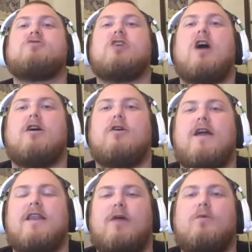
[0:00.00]
Chicago
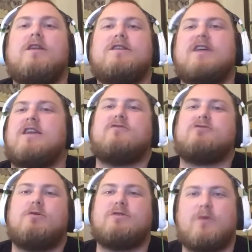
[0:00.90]
that day. Windy City.
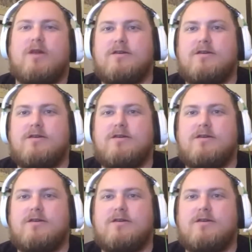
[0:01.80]
There's always wind.